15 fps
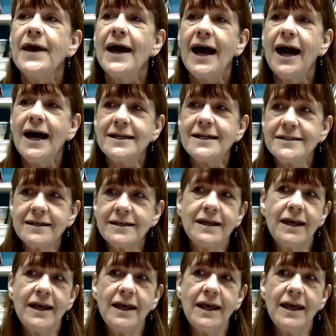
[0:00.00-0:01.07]
and
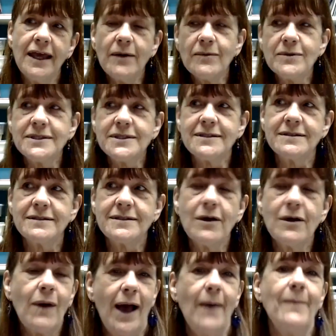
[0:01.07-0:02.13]
he was
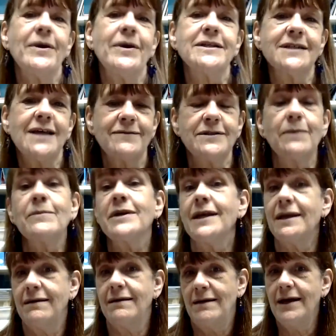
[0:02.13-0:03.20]
so happy to have
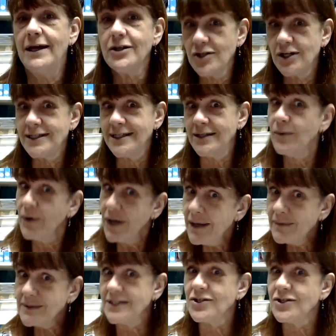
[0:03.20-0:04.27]
somebody interested in what he
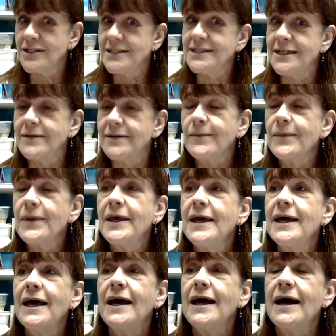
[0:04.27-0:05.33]
was interested in.
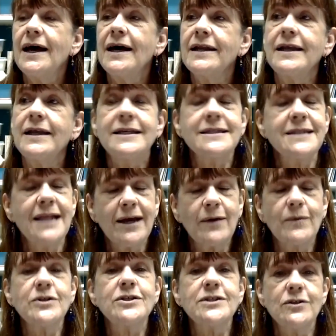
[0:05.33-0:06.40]
And his
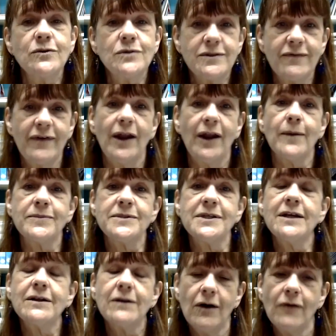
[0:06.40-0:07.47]
language soon developed.
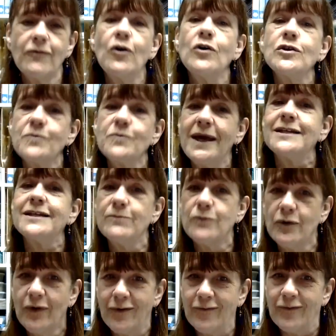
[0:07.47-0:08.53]
And of course, we had to
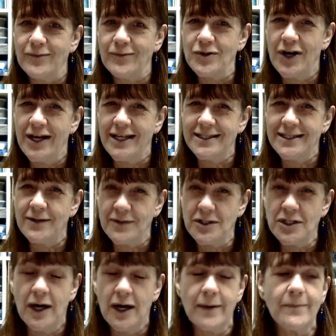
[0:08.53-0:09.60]
move on from trains over
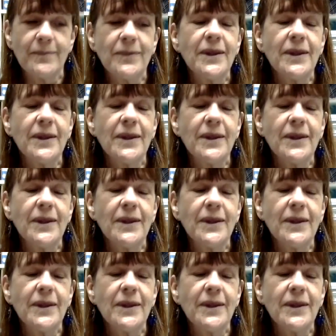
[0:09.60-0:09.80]
time.